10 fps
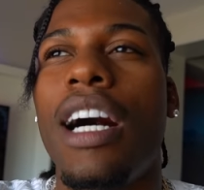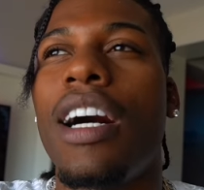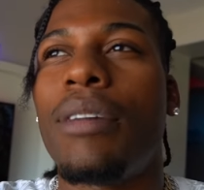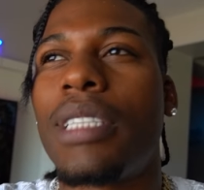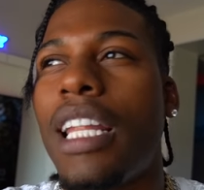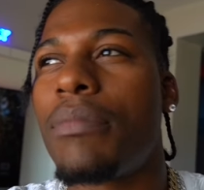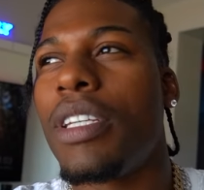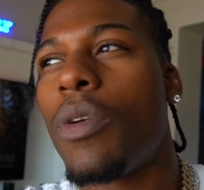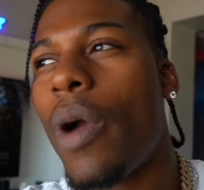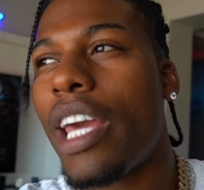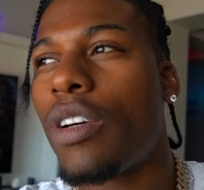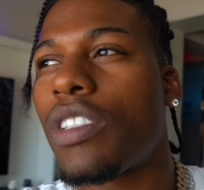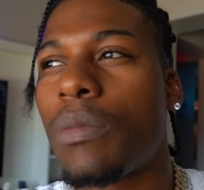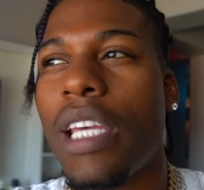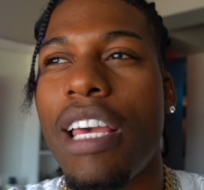Uh, telling me to wait on
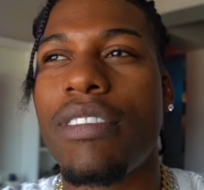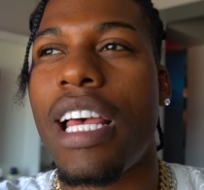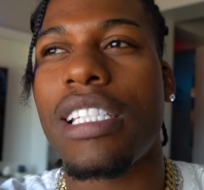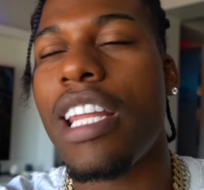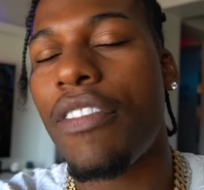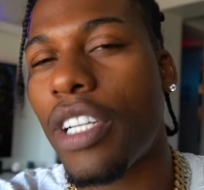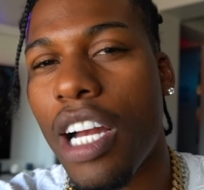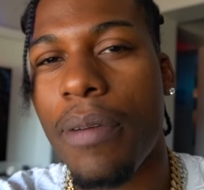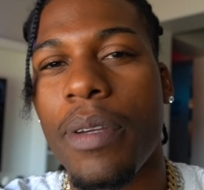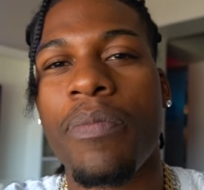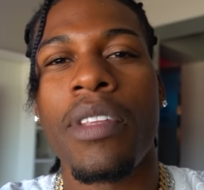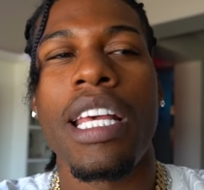some gifts that's never coming.